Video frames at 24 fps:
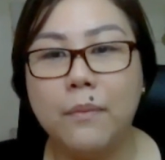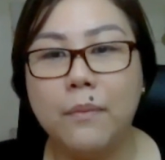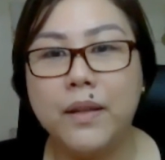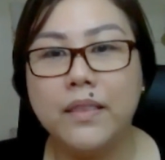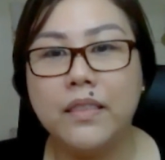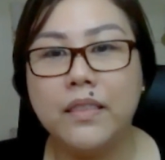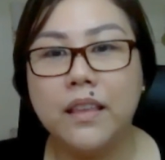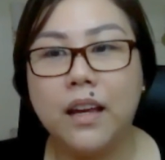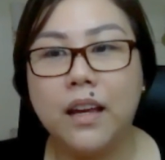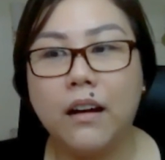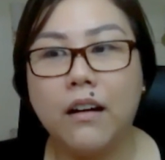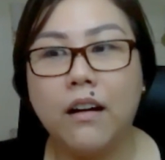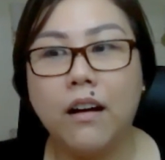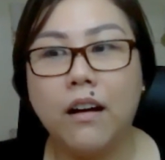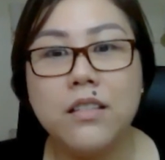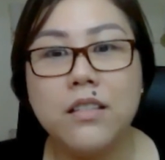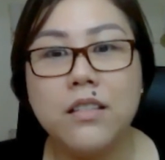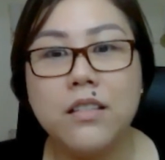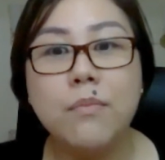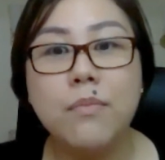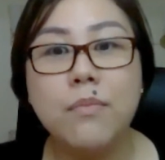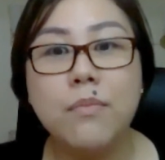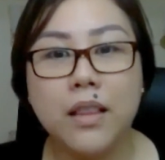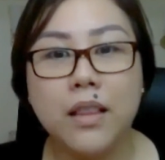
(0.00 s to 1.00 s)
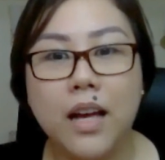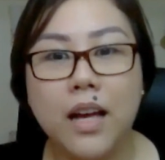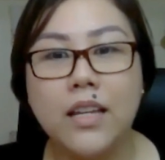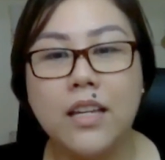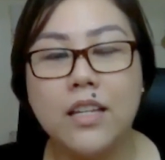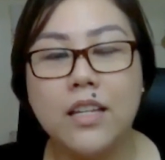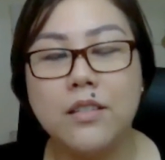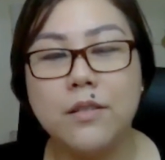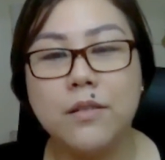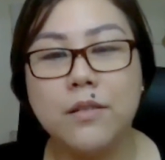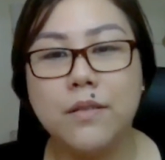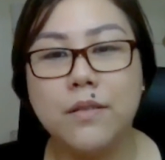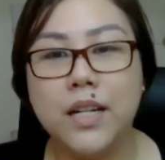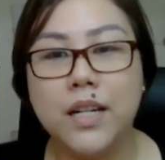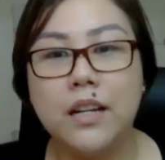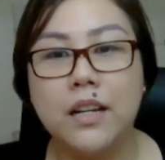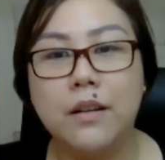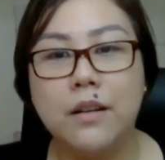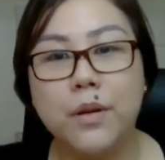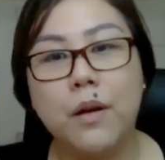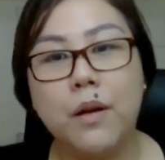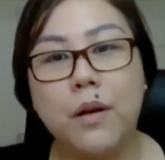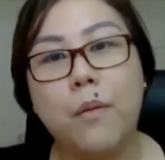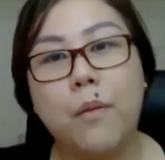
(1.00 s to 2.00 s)
but there are some clients who
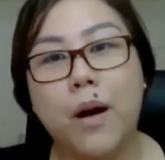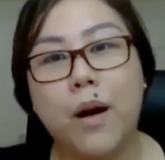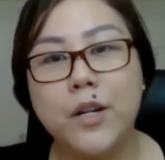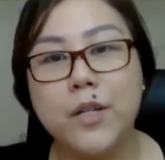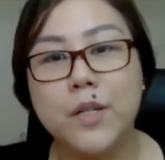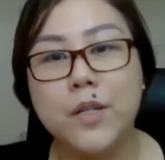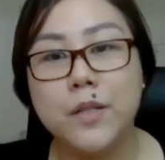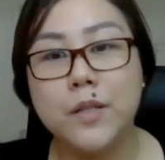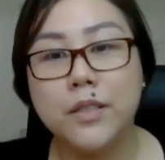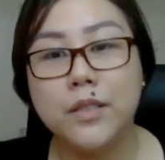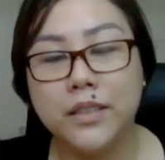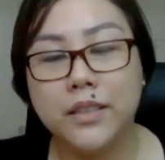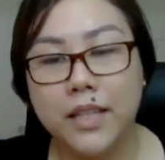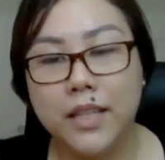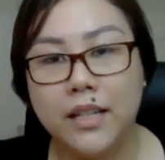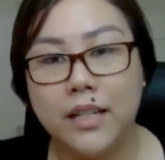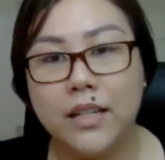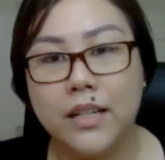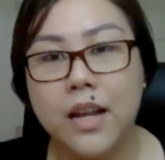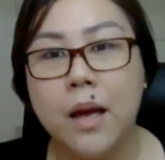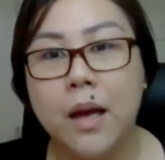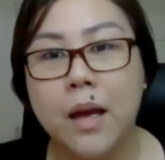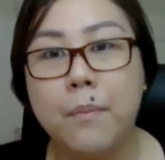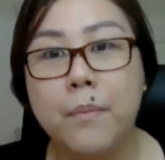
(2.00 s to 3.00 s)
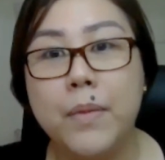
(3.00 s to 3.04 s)
really require certain